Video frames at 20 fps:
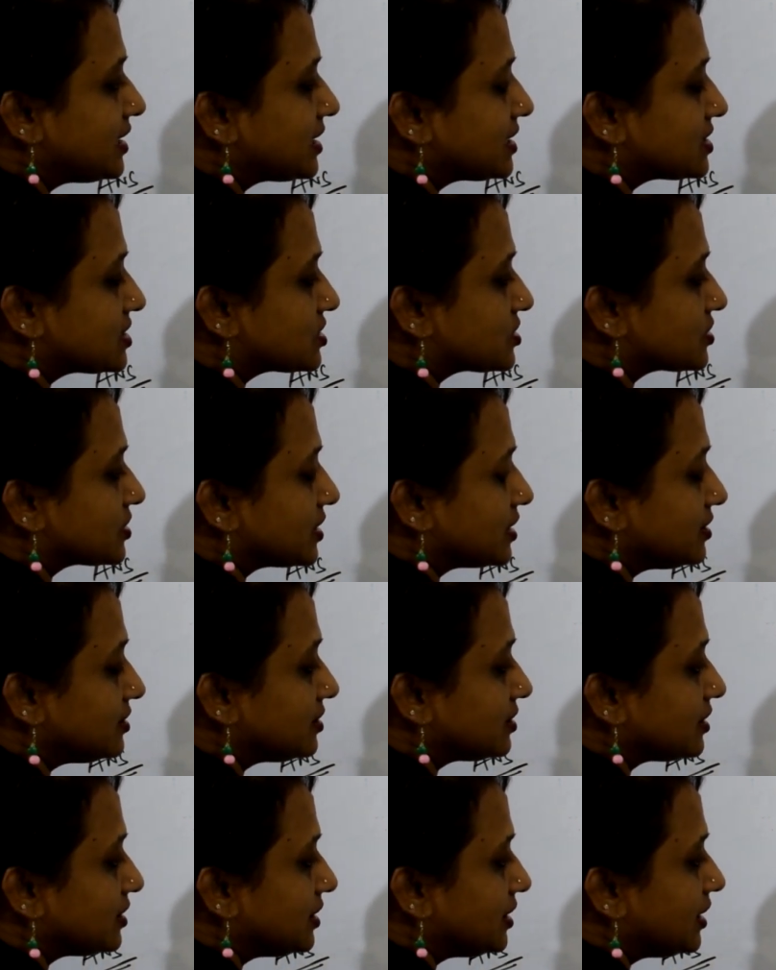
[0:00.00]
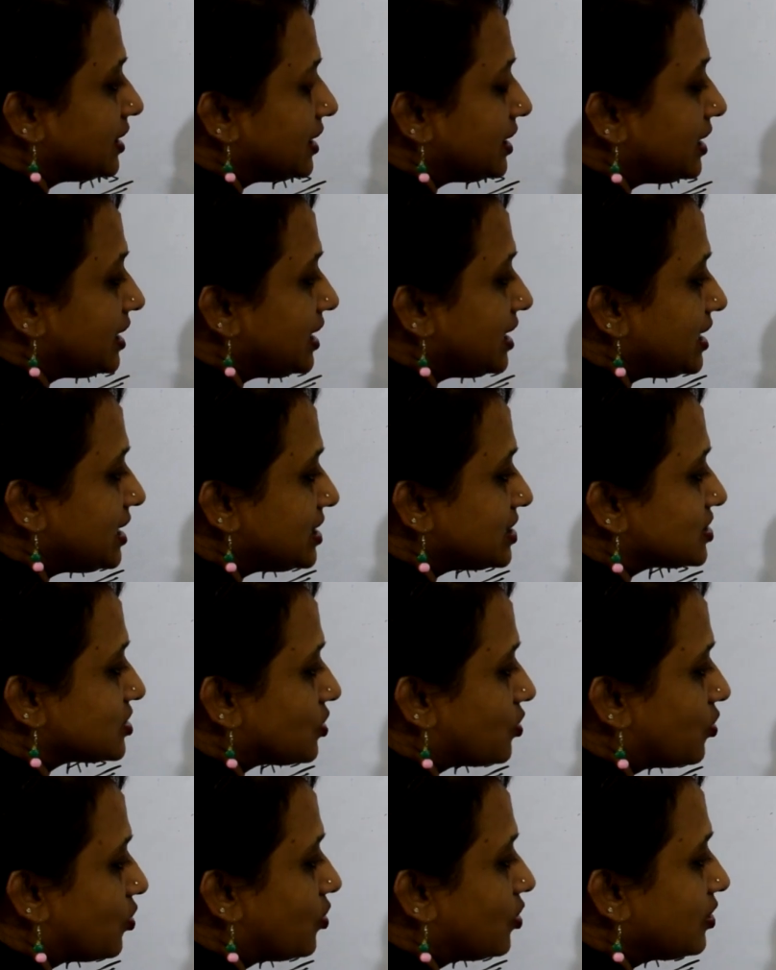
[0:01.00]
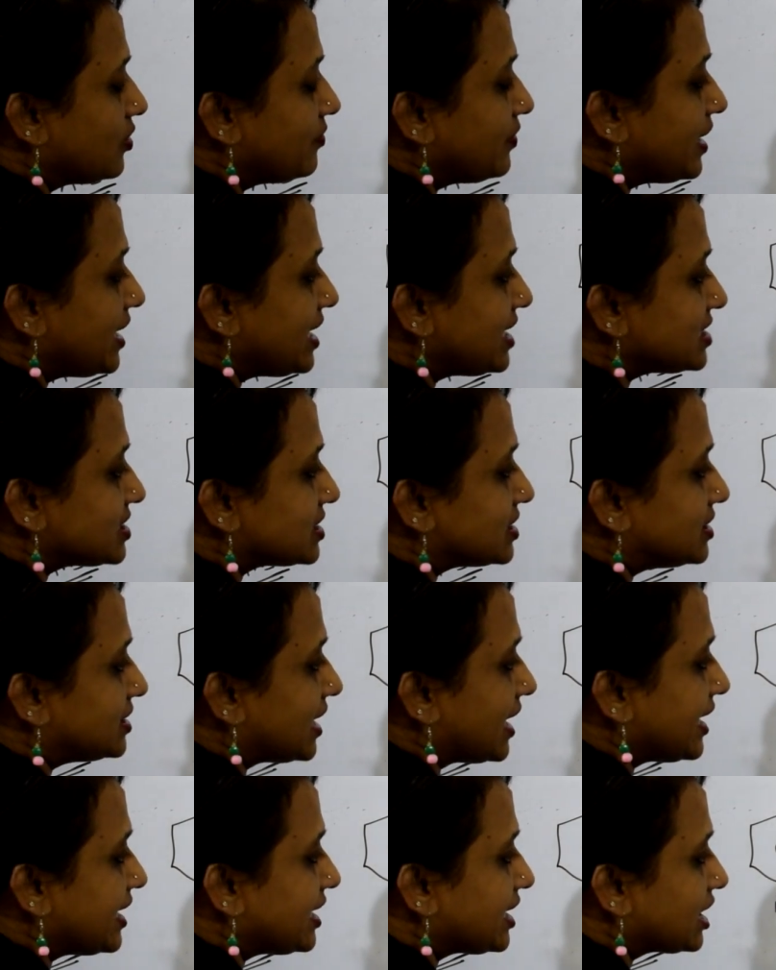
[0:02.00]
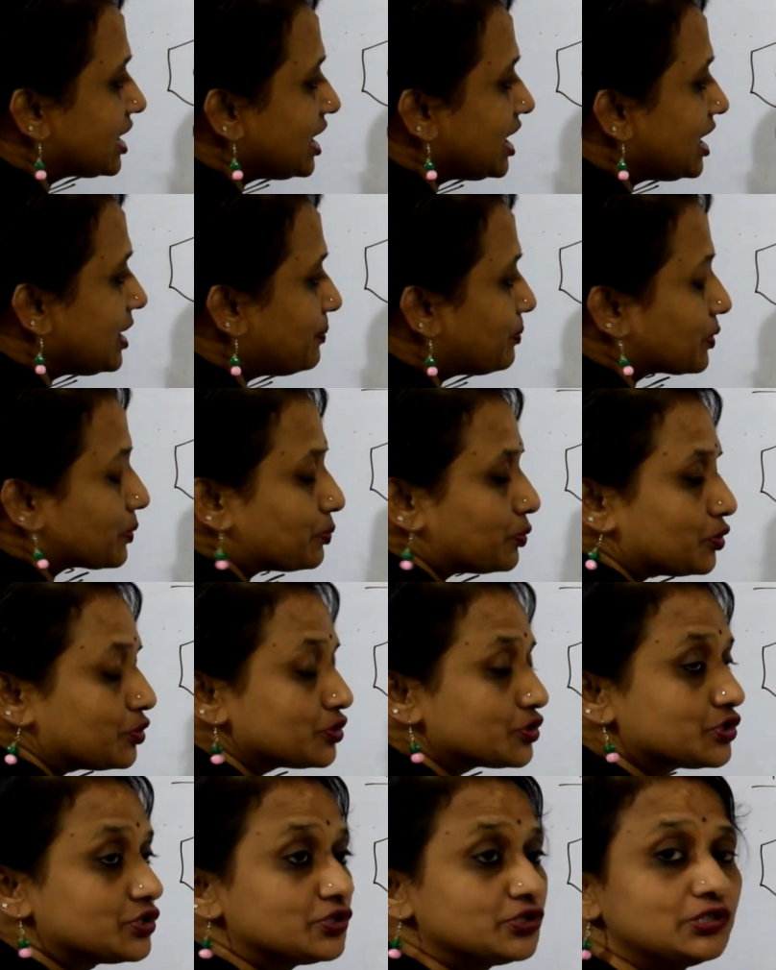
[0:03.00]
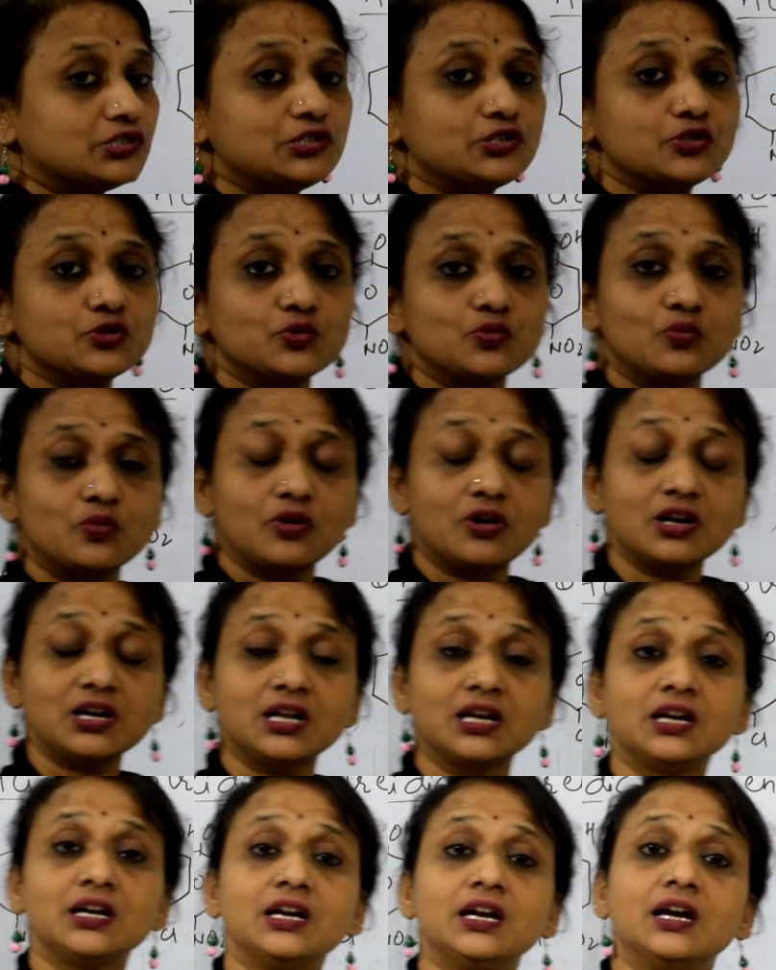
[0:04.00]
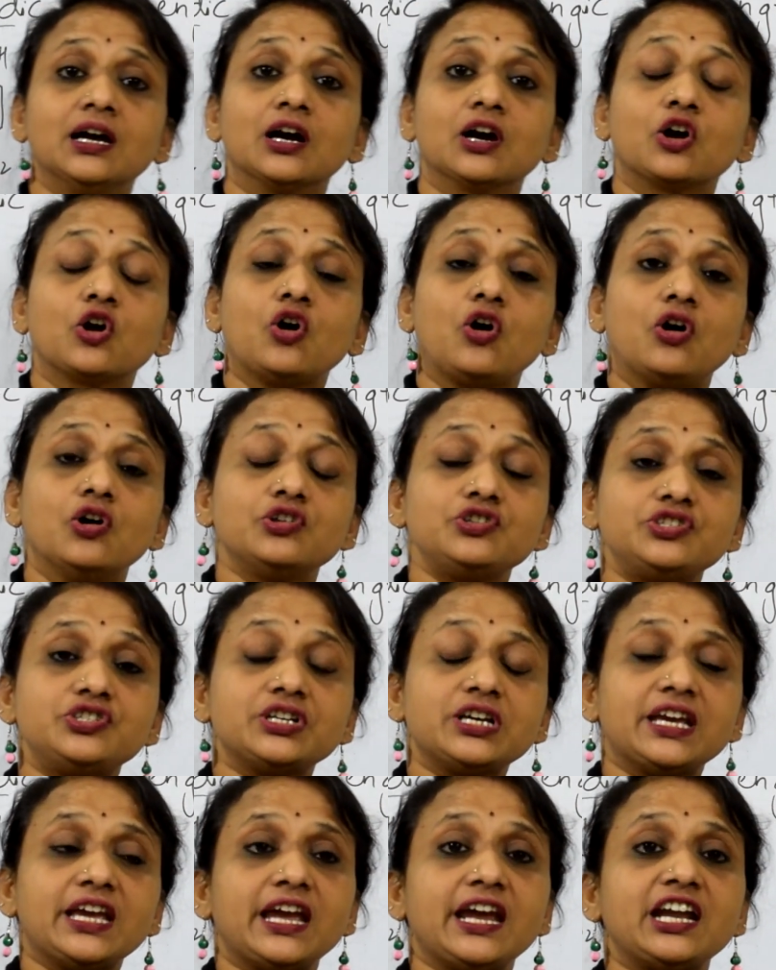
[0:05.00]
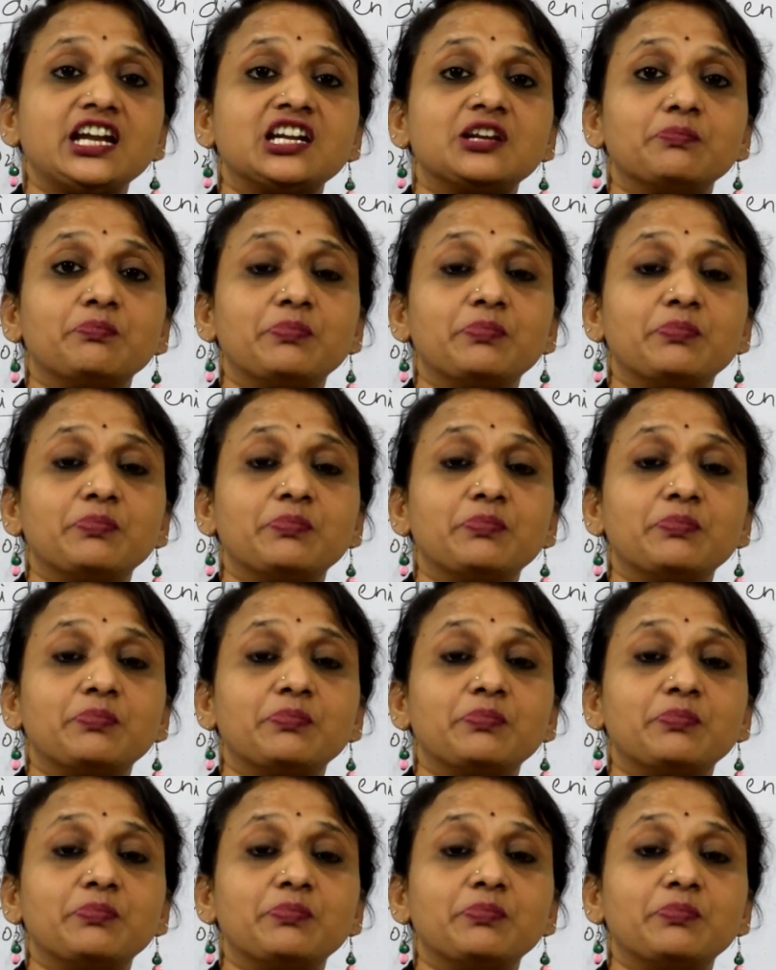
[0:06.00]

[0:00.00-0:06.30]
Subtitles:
strength is always directly proportional to what? Conjugate